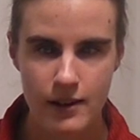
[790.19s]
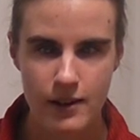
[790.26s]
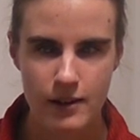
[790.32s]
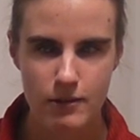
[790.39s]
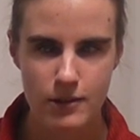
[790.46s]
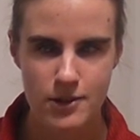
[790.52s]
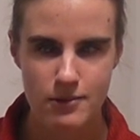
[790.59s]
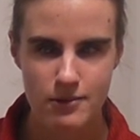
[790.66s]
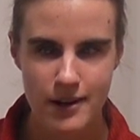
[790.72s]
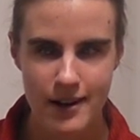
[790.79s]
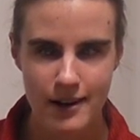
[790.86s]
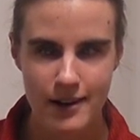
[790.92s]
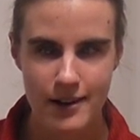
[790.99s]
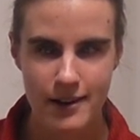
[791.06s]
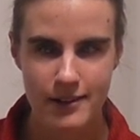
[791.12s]
It was
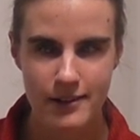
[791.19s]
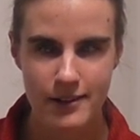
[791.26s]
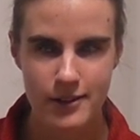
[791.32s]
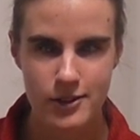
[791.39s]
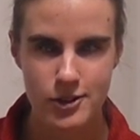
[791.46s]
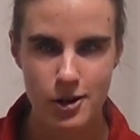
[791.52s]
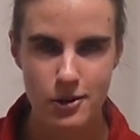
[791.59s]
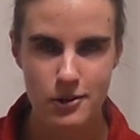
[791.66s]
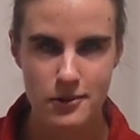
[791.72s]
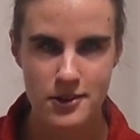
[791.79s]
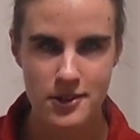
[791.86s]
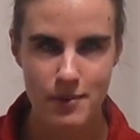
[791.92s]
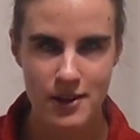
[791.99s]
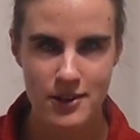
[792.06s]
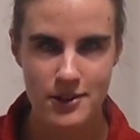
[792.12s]
really a short
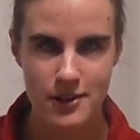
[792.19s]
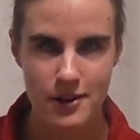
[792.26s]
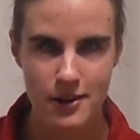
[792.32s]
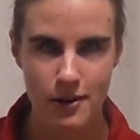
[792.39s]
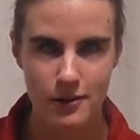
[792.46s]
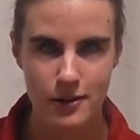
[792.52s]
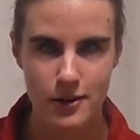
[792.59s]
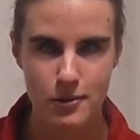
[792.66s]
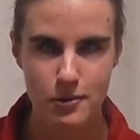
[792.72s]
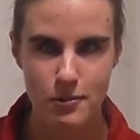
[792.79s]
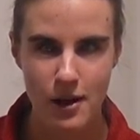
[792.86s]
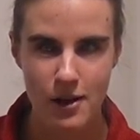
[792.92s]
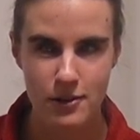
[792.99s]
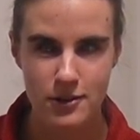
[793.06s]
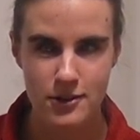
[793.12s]
semester, only 2
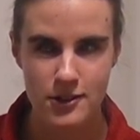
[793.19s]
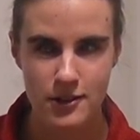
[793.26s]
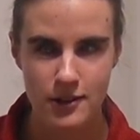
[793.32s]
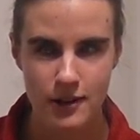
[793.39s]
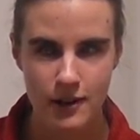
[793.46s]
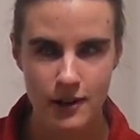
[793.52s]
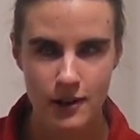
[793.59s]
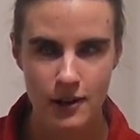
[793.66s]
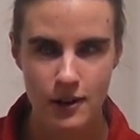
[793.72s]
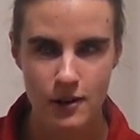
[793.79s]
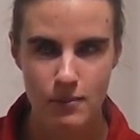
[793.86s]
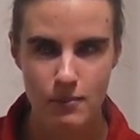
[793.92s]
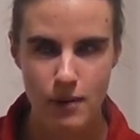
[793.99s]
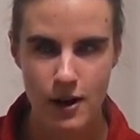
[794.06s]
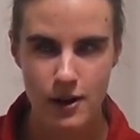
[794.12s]
months,
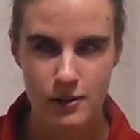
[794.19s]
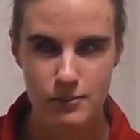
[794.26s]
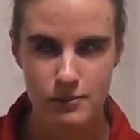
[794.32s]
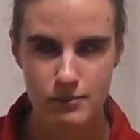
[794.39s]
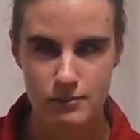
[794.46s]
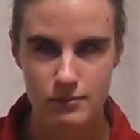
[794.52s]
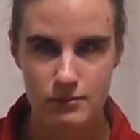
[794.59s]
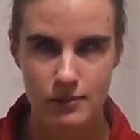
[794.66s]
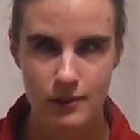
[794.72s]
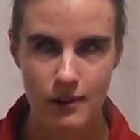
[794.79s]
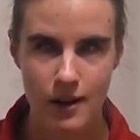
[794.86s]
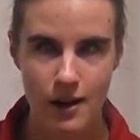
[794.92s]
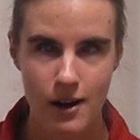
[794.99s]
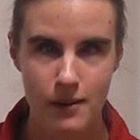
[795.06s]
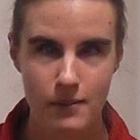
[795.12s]
but
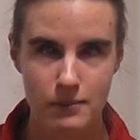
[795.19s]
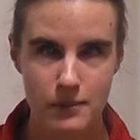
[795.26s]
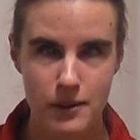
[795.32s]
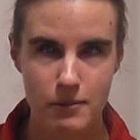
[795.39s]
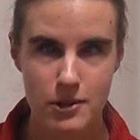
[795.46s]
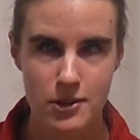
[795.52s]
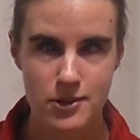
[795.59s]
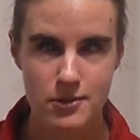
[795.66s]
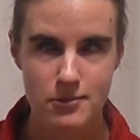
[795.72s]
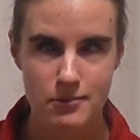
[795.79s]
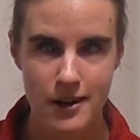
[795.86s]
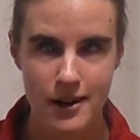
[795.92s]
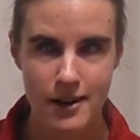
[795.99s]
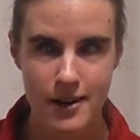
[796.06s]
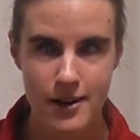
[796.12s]
it was
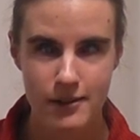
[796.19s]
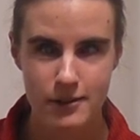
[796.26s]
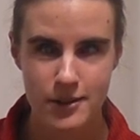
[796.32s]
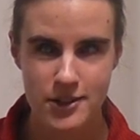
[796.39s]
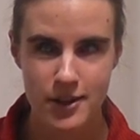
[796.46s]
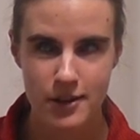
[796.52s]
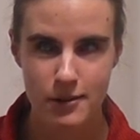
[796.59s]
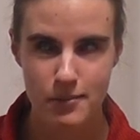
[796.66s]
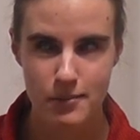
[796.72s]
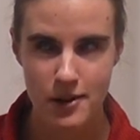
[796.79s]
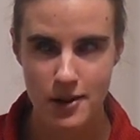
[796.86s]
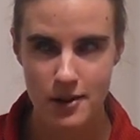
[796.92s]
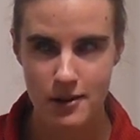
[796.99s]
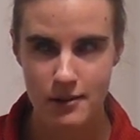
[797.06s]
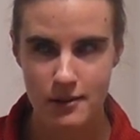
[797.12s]
really interesting to
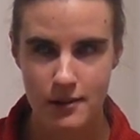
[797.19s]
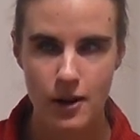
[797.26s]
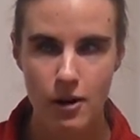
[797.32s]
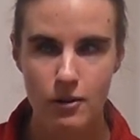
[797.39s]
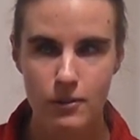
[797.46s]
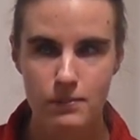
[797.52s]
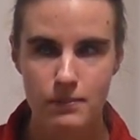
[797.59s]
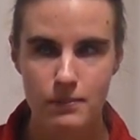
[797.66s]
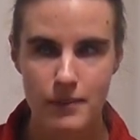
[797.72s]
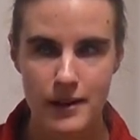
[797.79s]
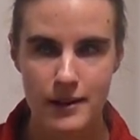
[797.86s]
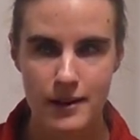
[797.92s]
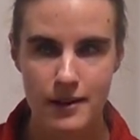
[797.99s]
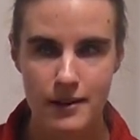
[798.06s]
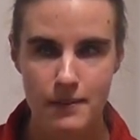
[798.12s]
me, know
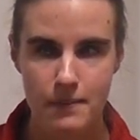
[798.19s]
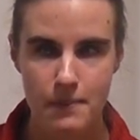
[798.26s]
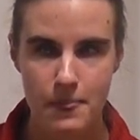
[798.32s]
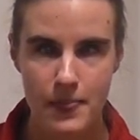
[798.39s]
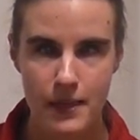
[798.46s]
many